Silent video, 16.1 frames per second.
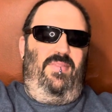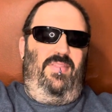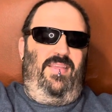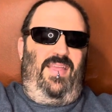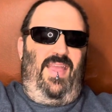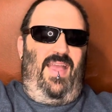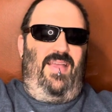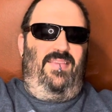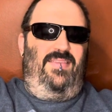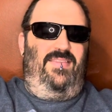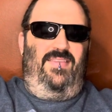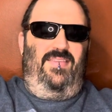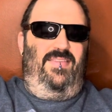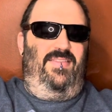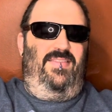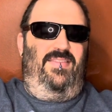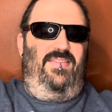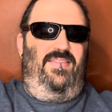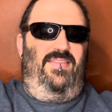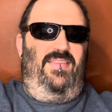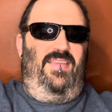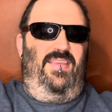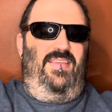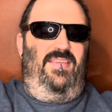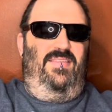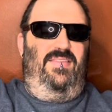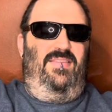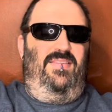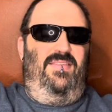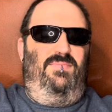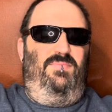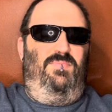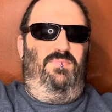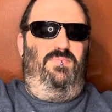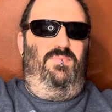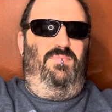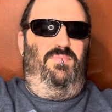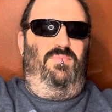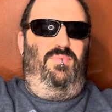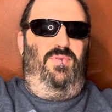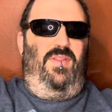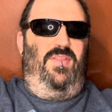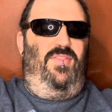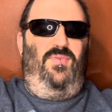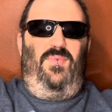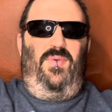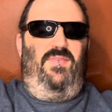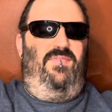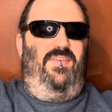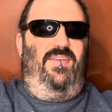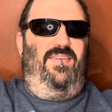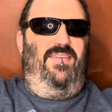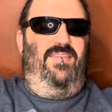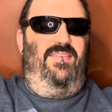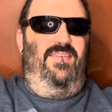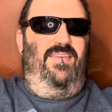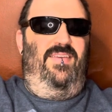the cast is pretty terrific.